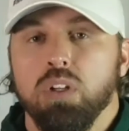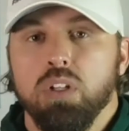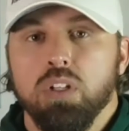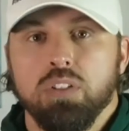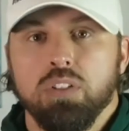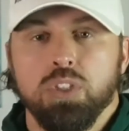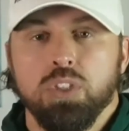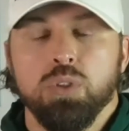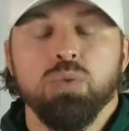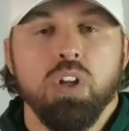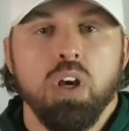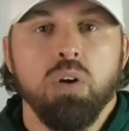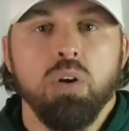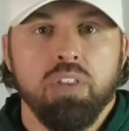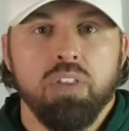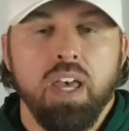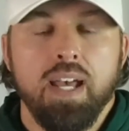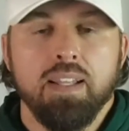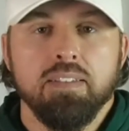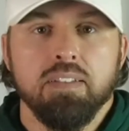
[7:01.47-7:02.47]
you know
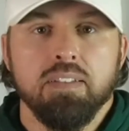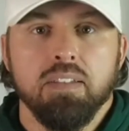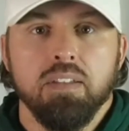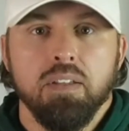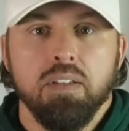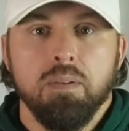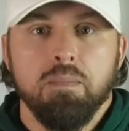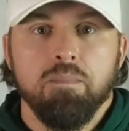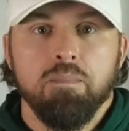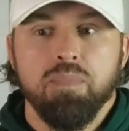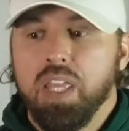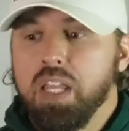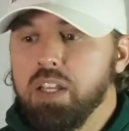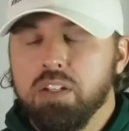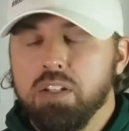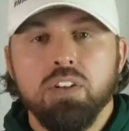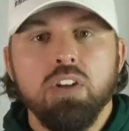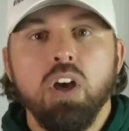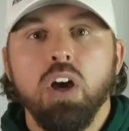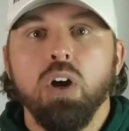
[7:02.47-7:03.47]
that. They
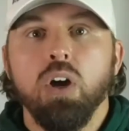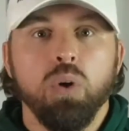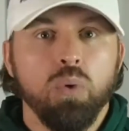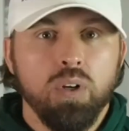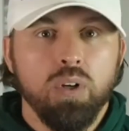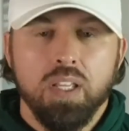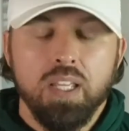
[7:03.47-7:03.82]
know